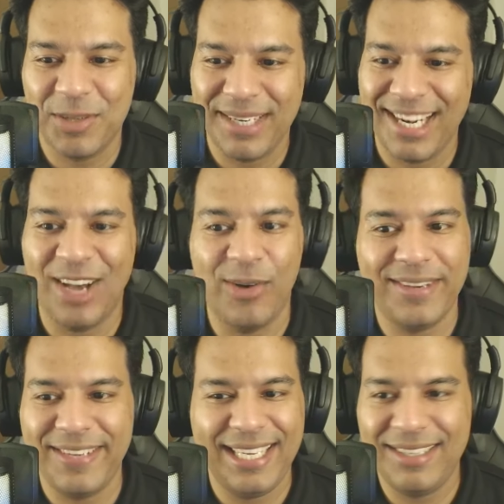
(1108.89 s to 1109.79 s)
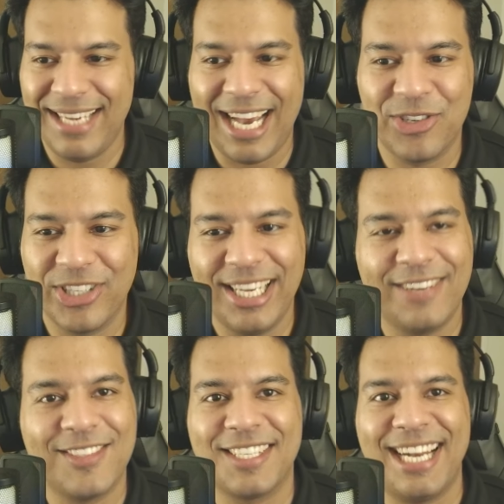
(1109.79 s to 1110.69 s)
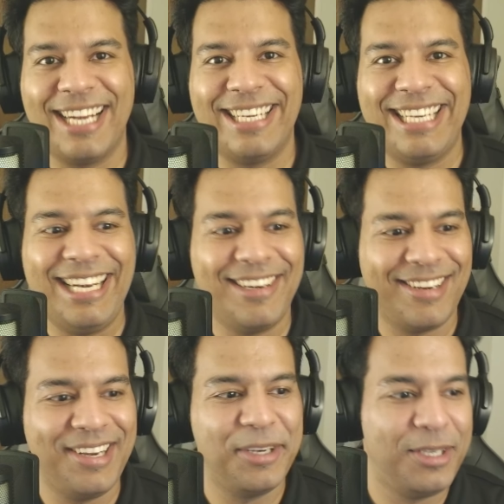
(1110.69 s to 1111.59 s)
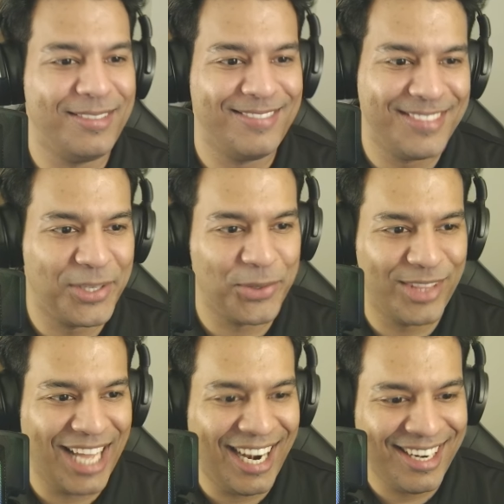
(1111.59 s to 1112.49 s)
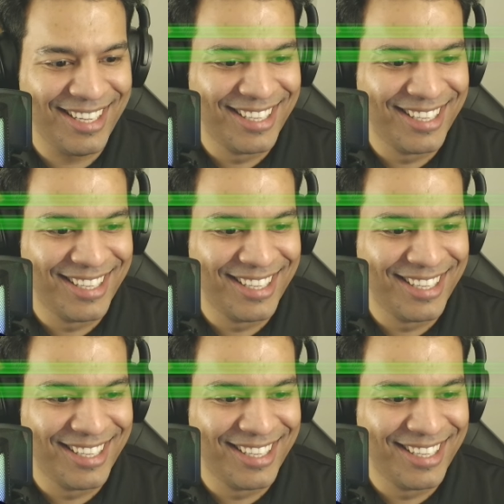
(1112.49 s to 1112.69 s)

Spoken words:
But now we casually have just added 10 trillion to that